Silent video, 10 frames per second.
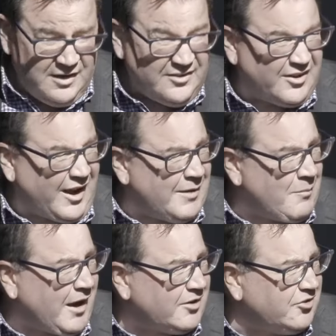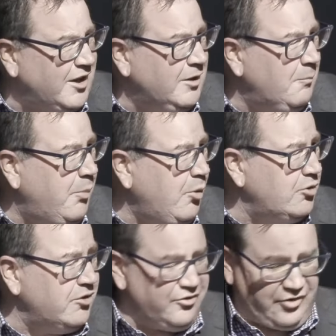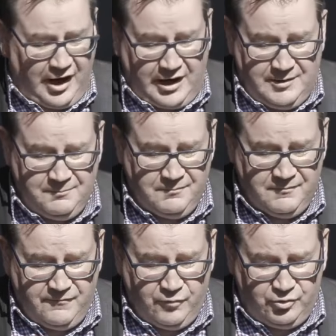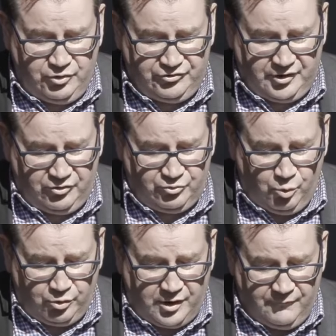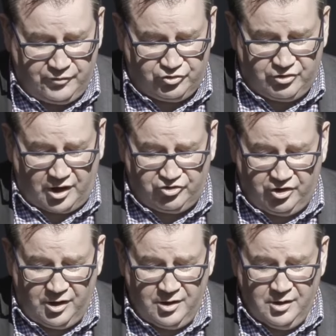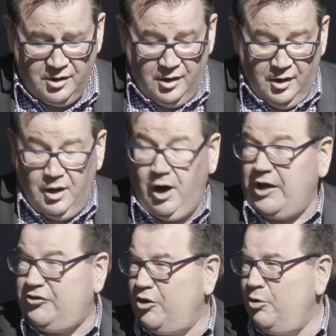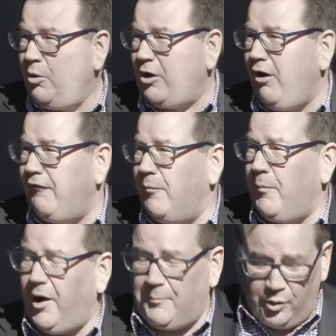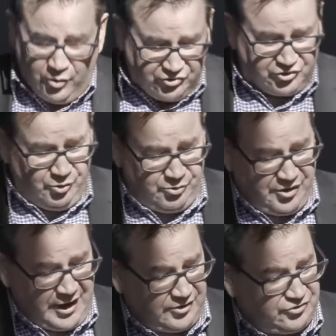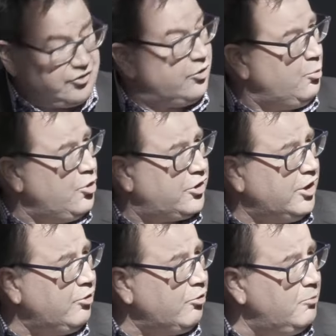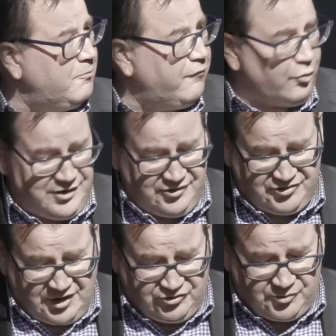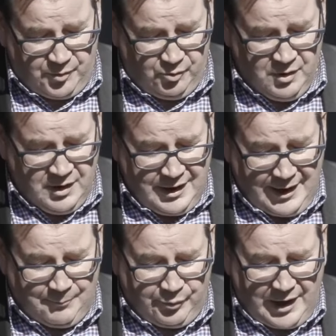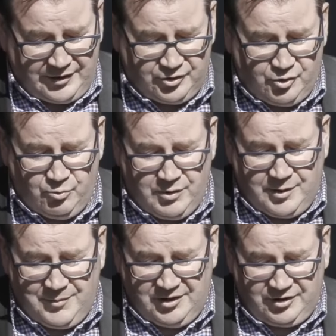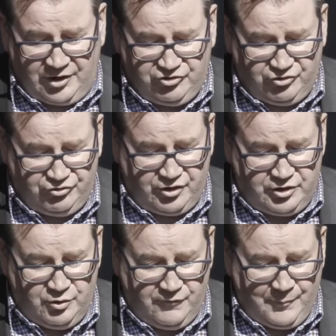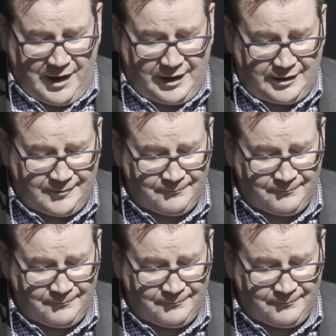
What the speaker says: Today marks an important day for New Zealand's water infrastructure. I too want to offer my personal thanks to the working group for the sensible and practical recommendations that you have made.